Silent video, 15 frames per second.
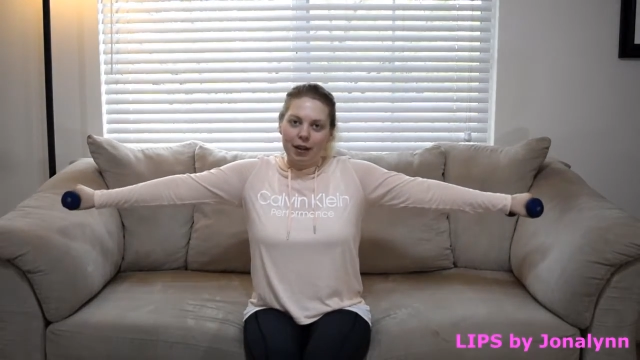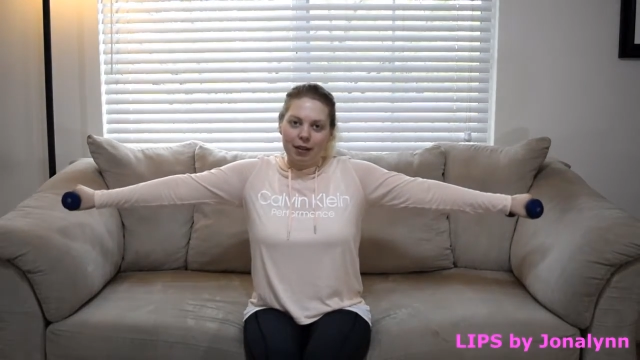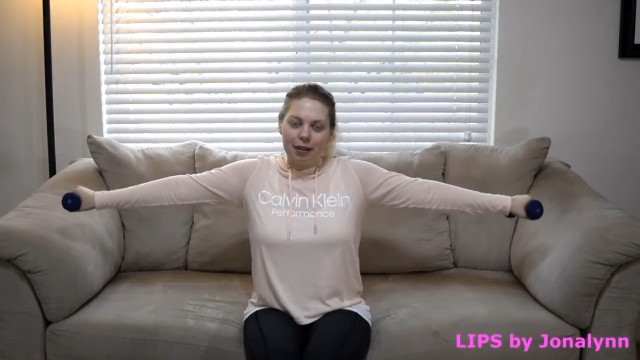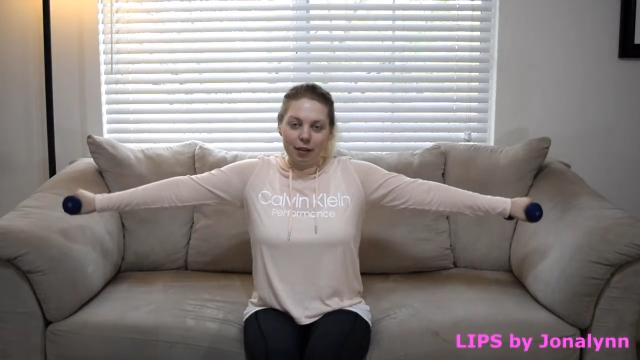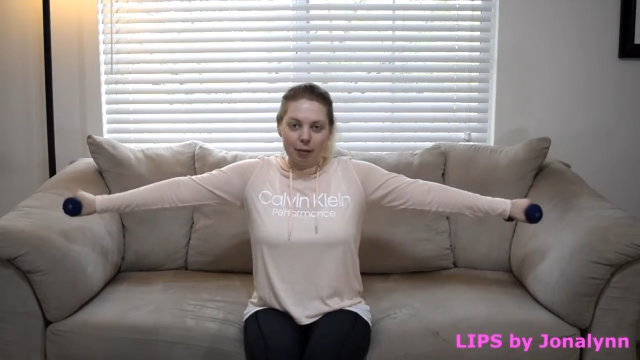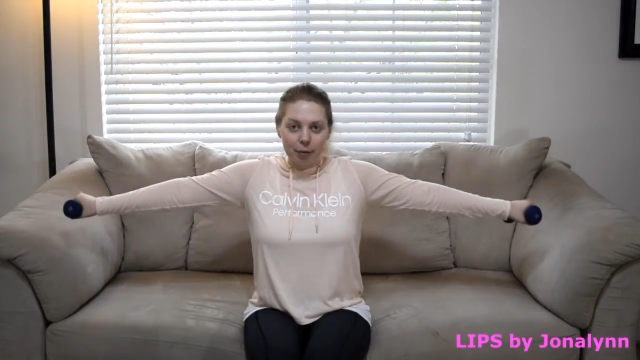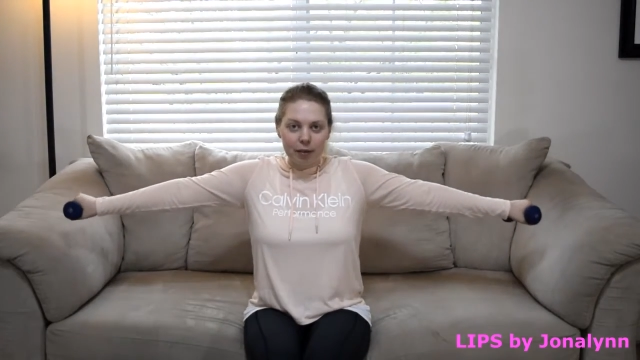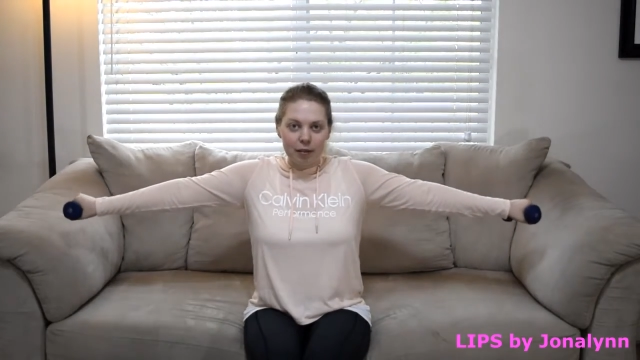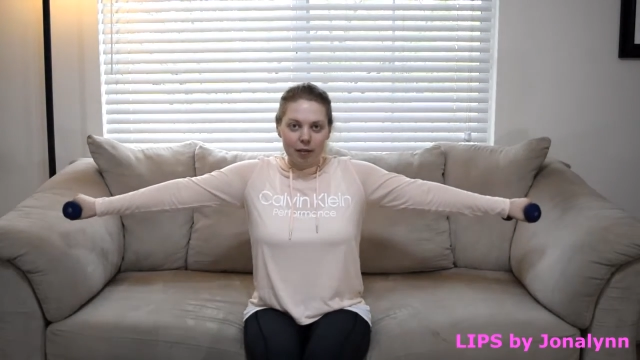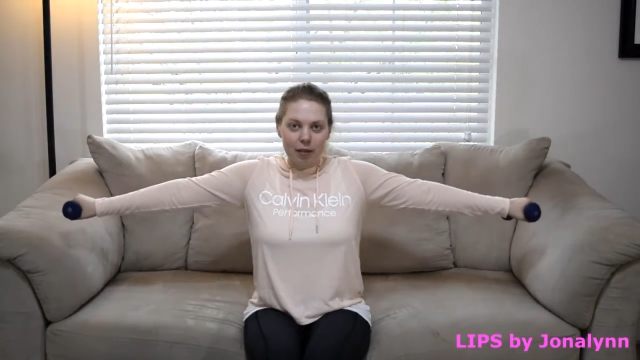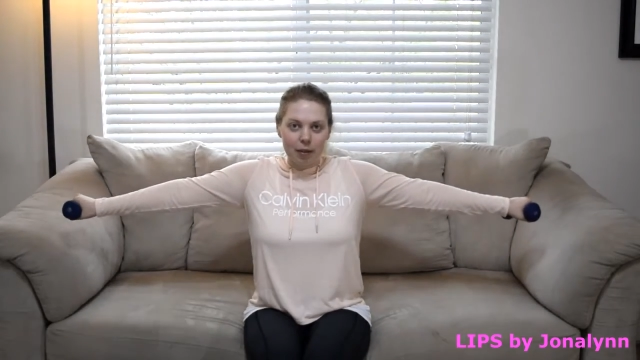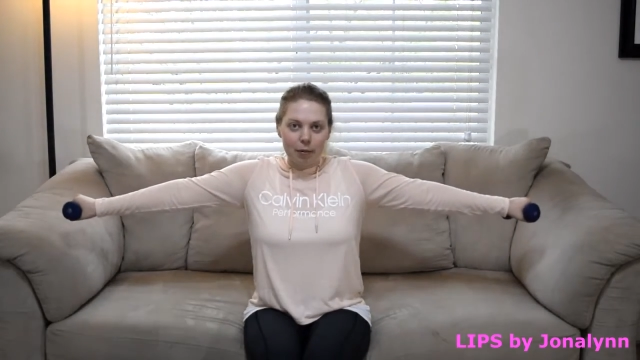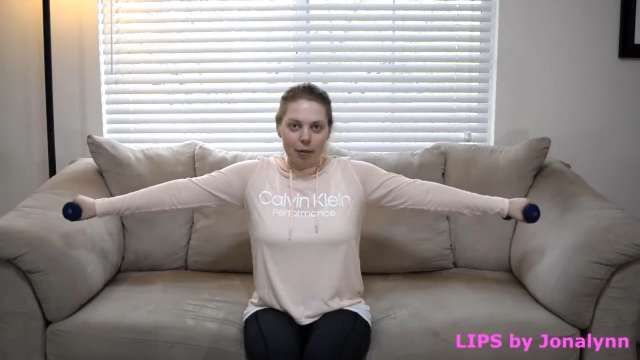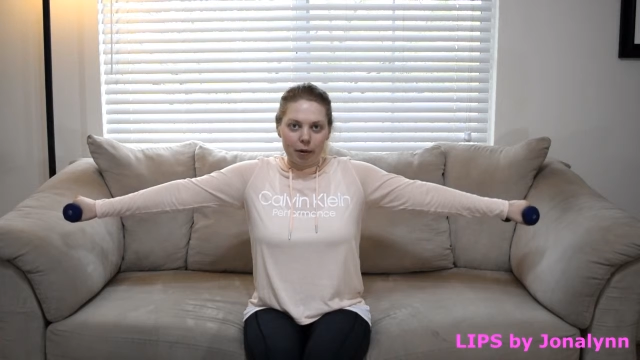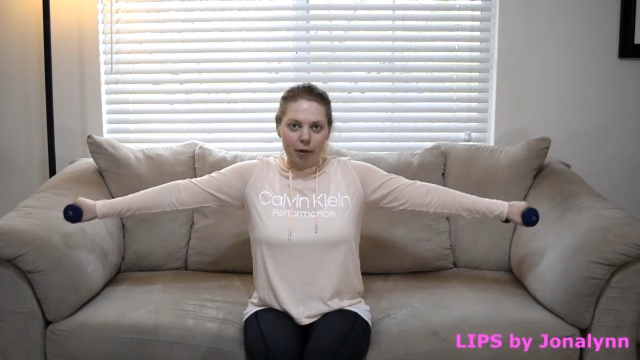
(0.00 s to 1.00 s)
This one is
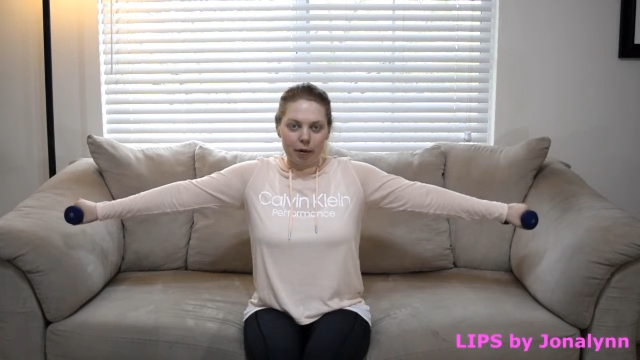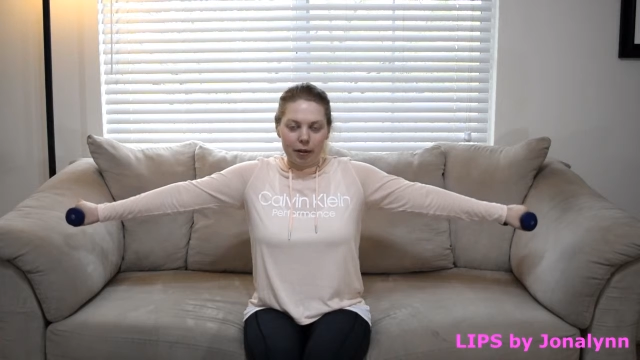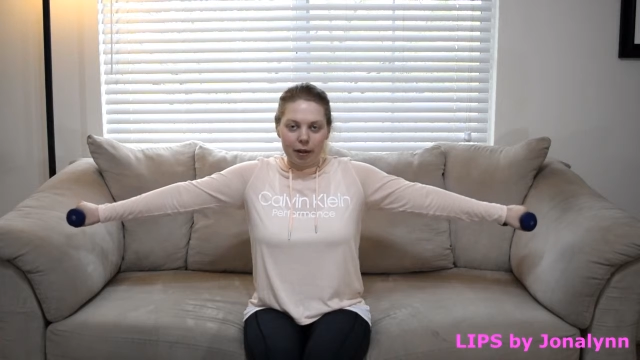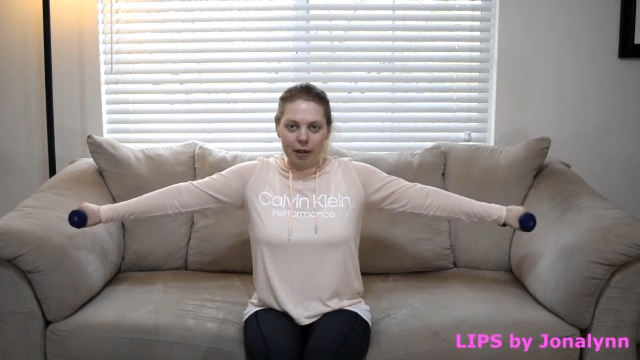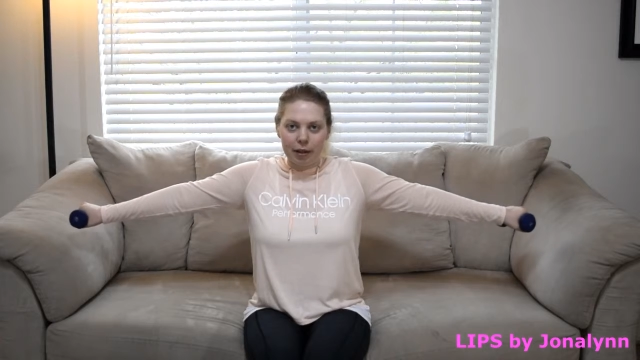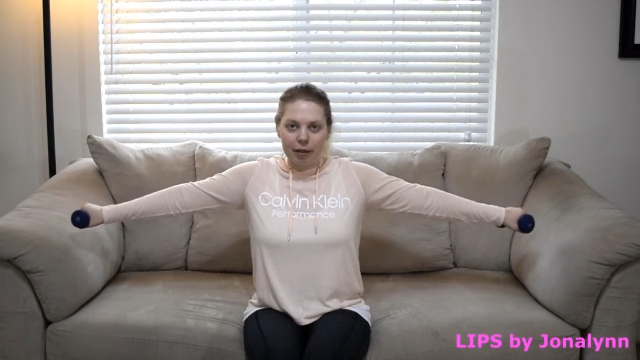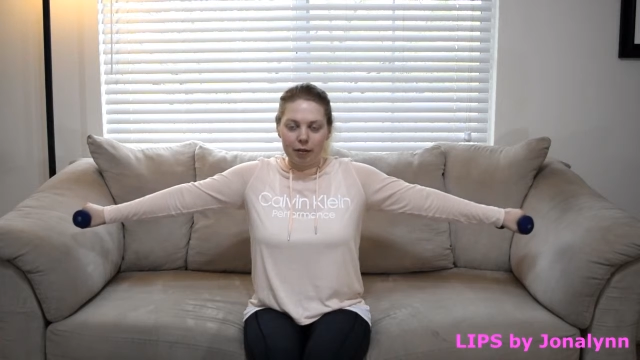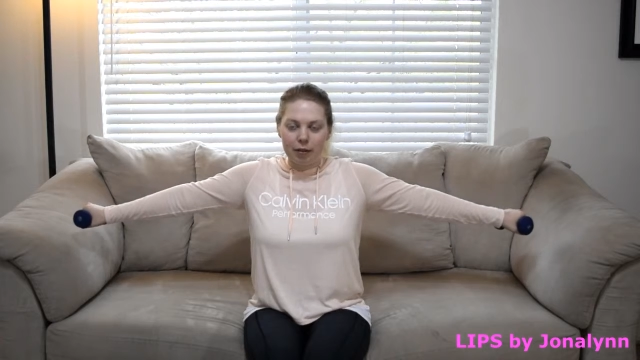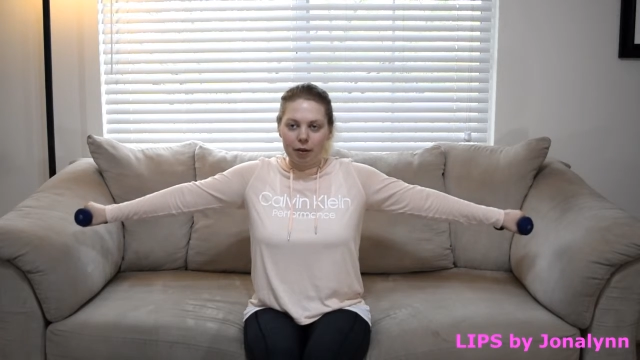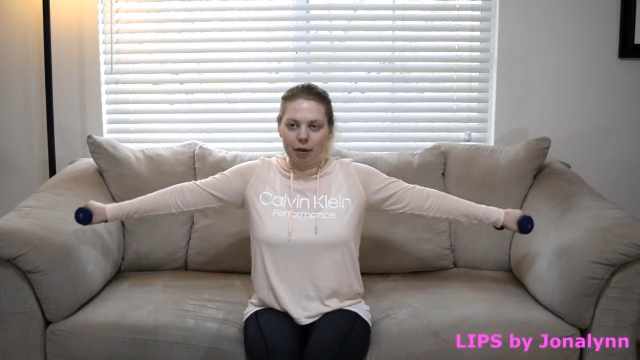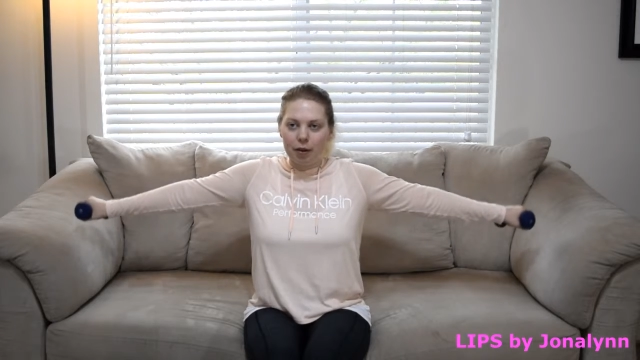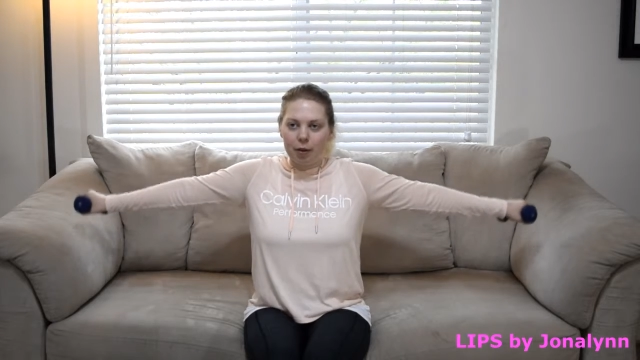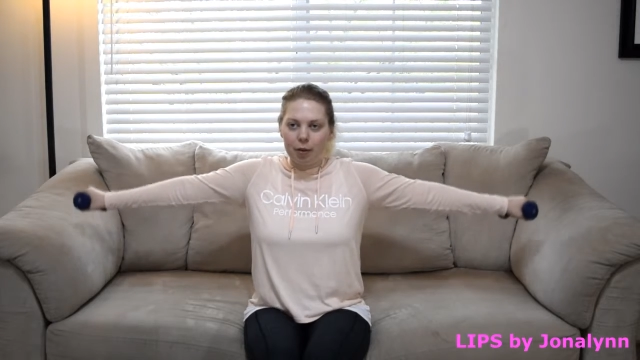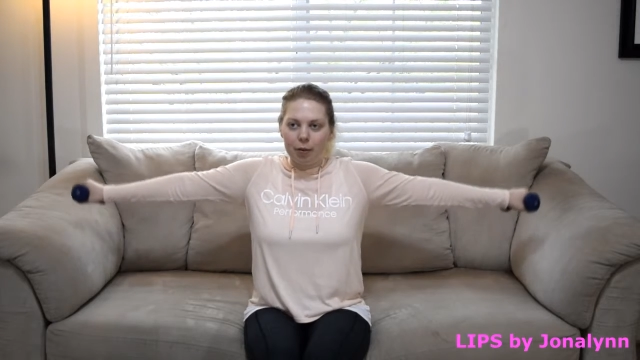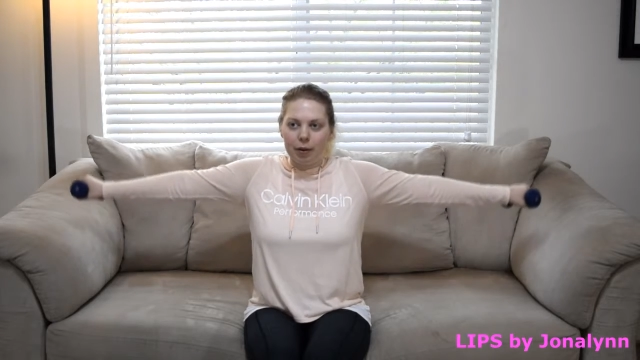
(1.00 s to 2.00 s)
going to burn.
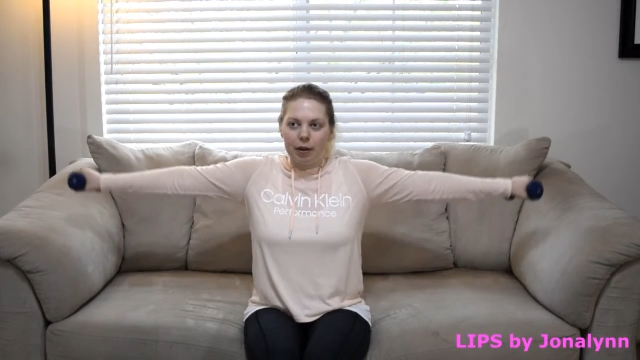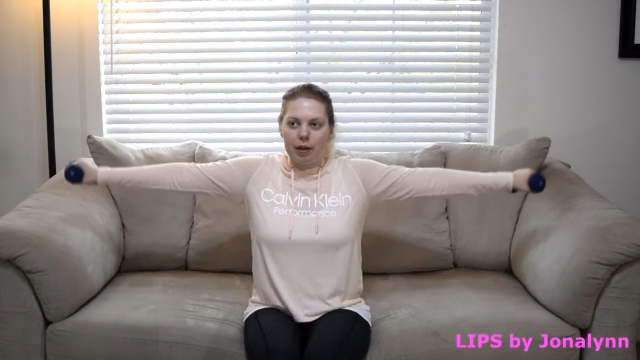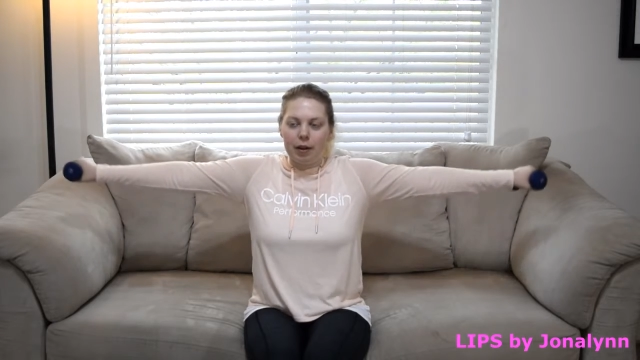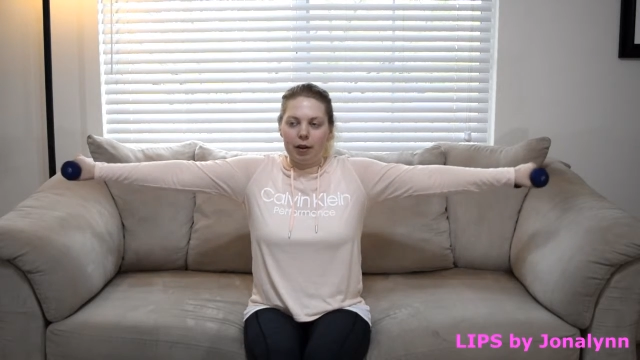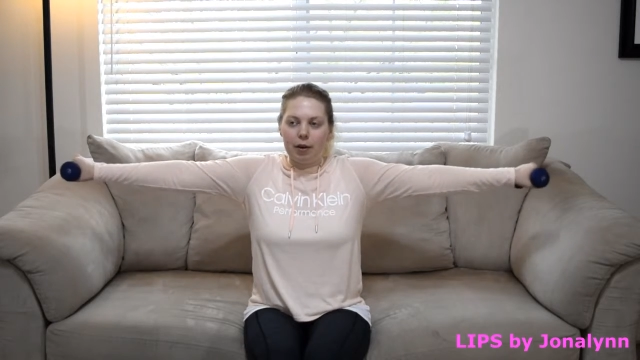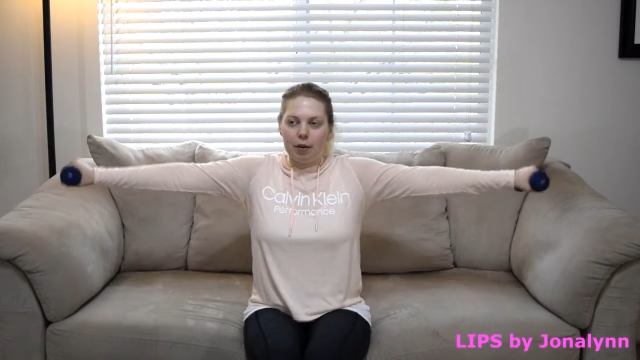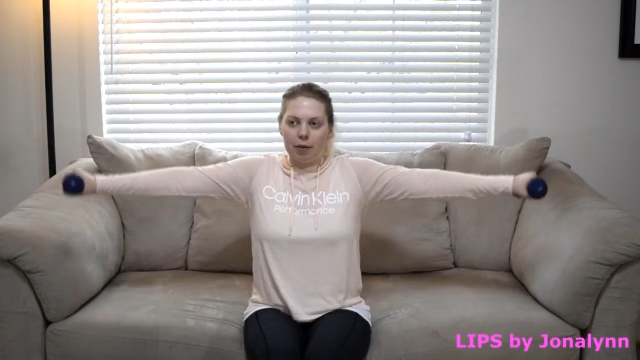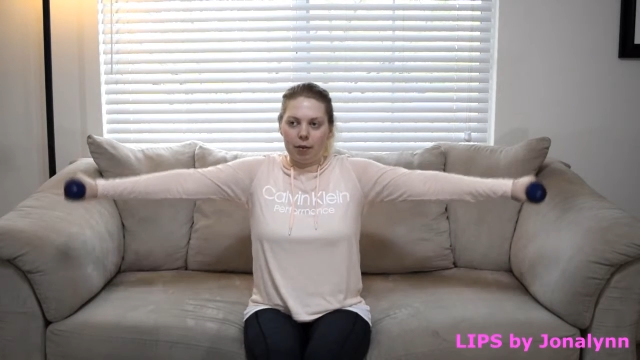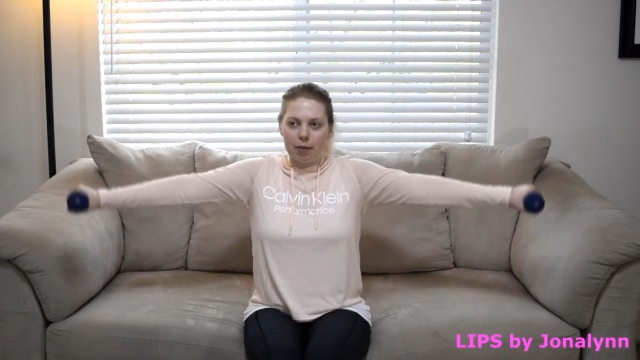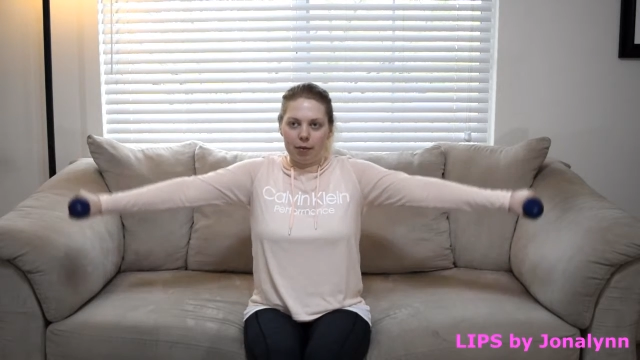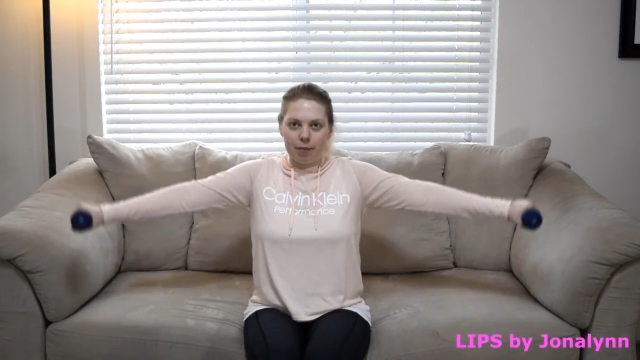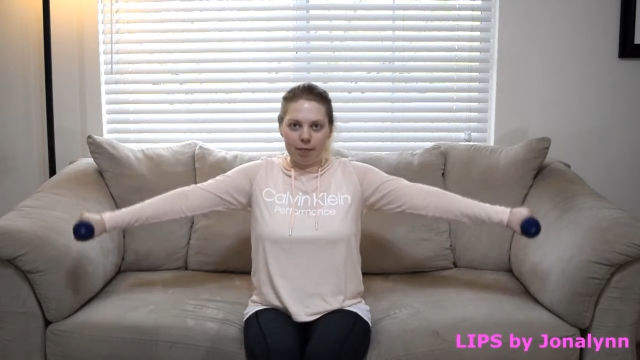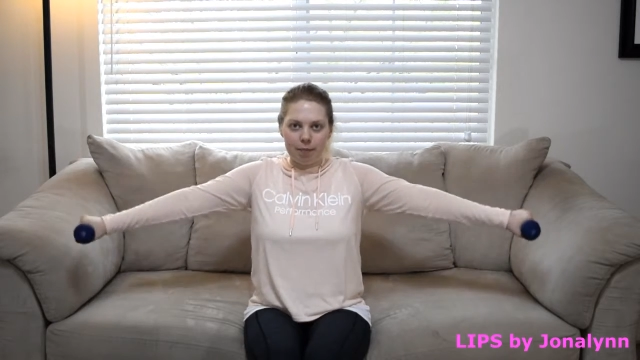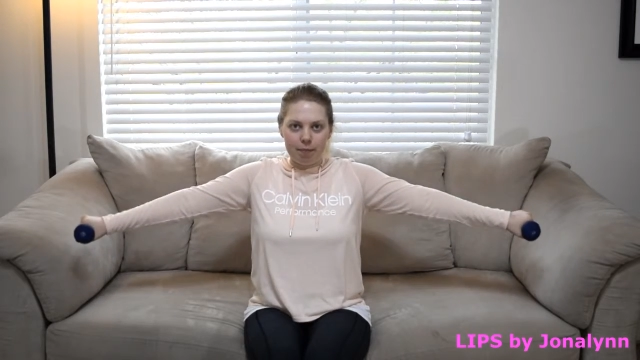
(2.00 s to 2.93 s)
So we're going to go